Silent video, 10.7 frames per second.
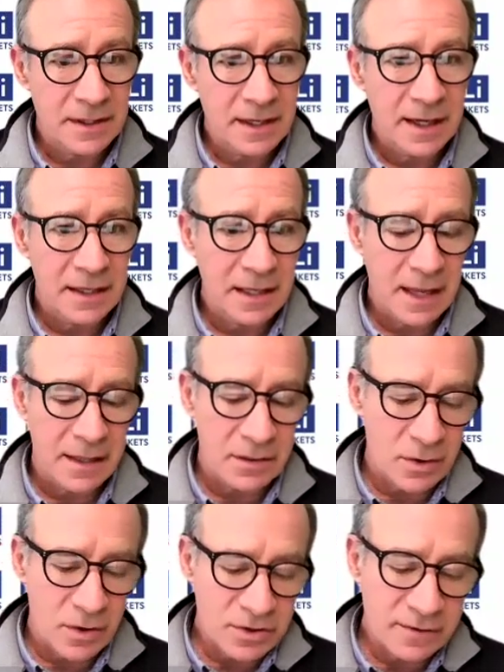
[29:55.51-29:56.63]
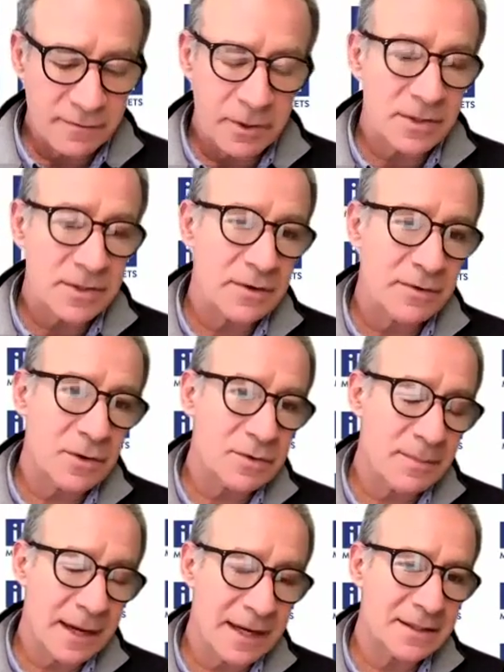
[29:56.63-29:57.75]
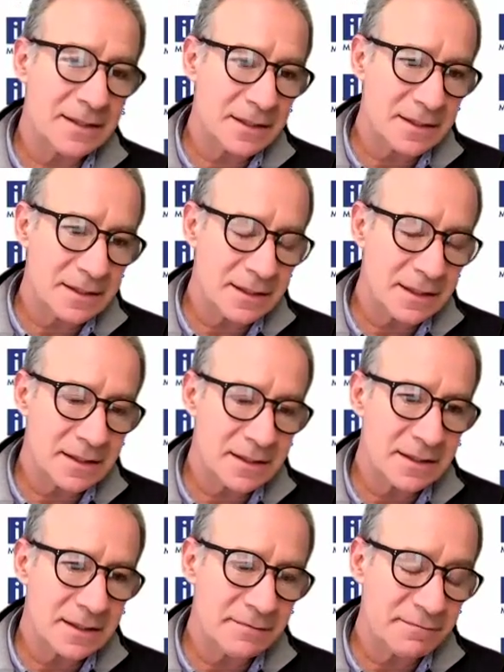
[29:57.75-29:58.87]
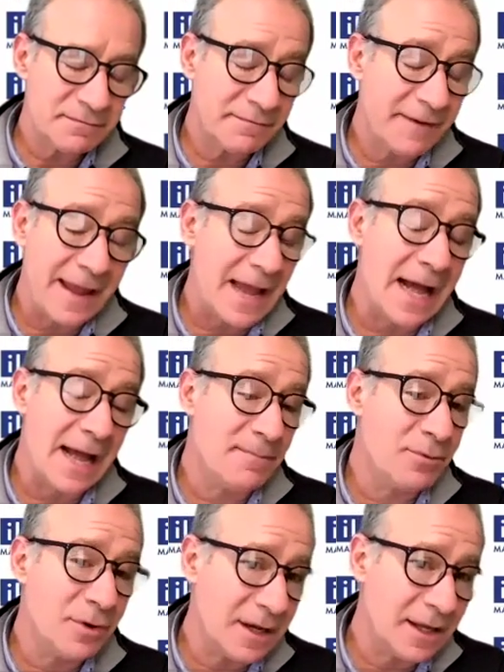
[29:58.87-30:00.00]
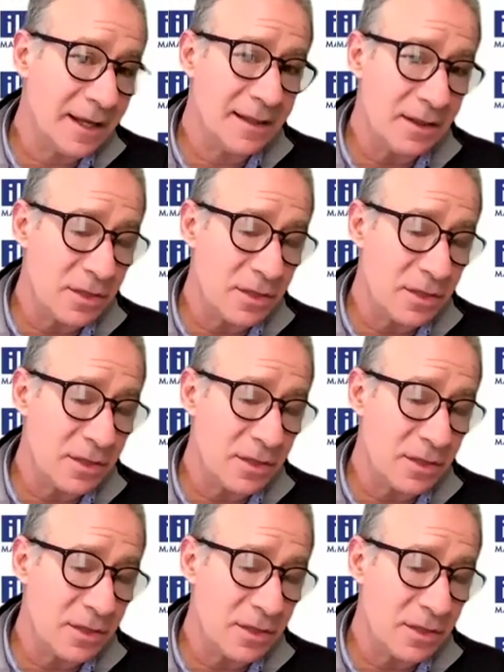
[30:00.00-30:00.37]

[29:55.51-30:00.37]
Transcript: and the cost of production of those mines is very high, probably in the